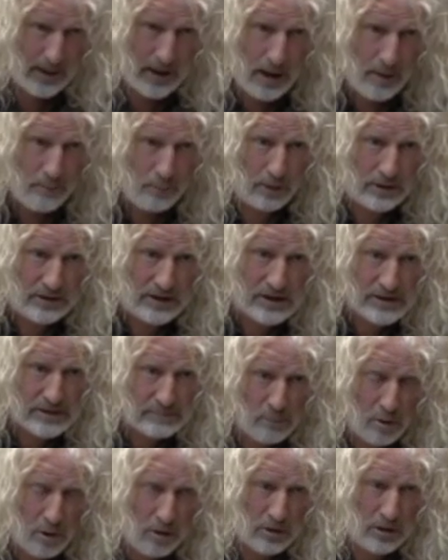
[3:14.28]
But the
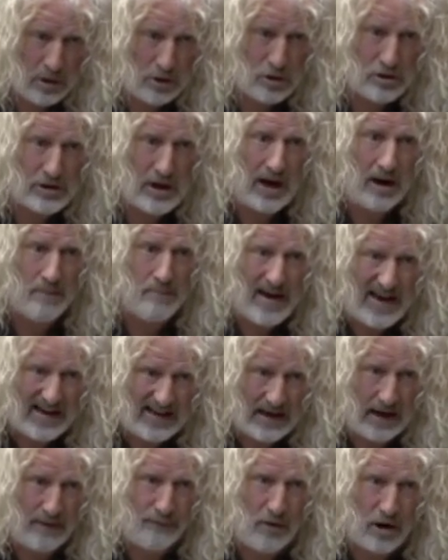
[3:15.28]
smugglers are making
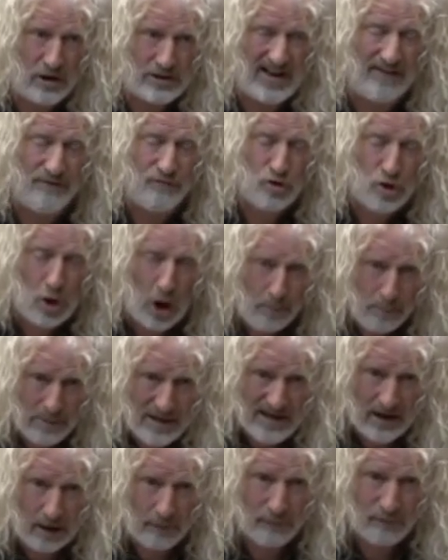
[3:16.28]
a fortune. They've doubled
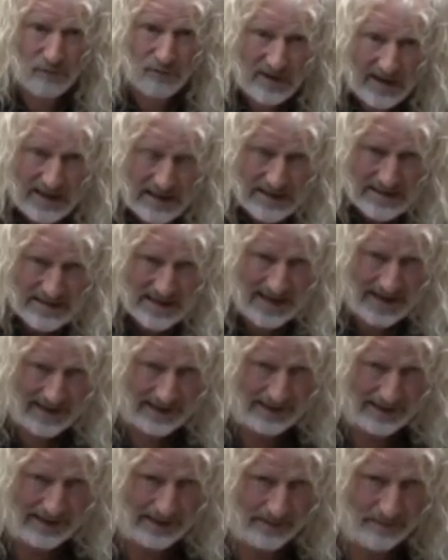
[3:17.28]
their fees
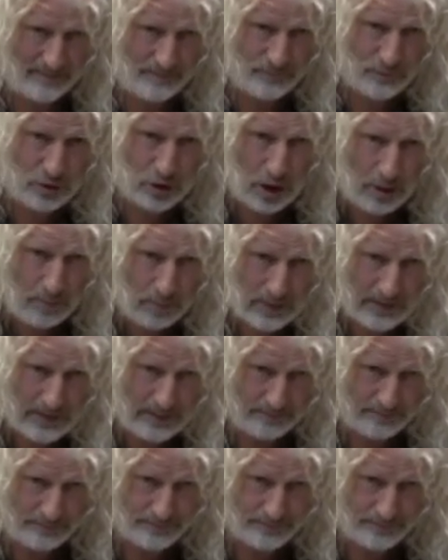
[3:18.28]
lately, doubled them.